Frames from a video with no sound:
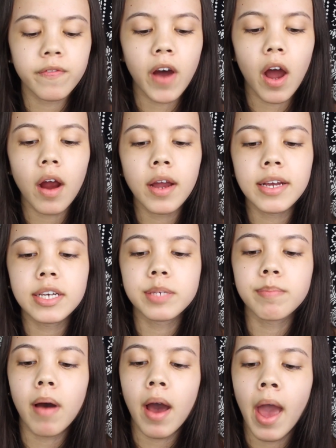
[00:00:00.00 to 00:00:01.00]
far
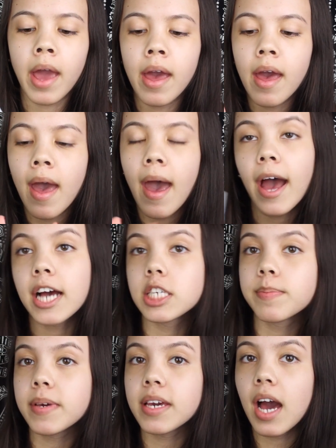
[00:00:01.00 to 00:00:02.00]
is my
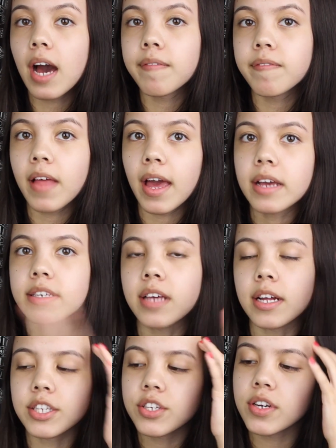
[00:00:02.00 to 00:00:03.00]
SPF like
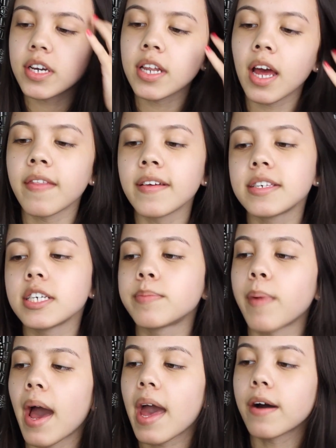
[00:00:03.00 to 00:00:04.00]
sunscreen, and this
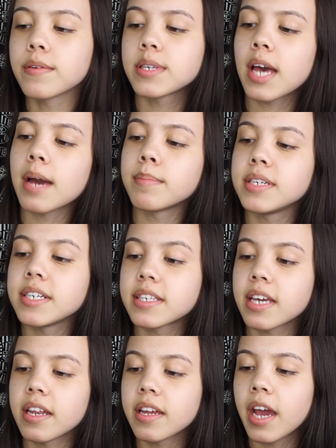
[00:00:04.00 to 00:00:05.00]
is by Elta MD
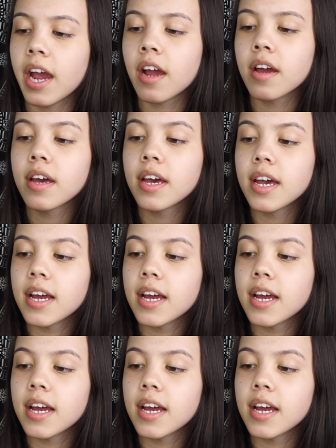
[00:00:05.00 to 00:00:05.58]
Skincare.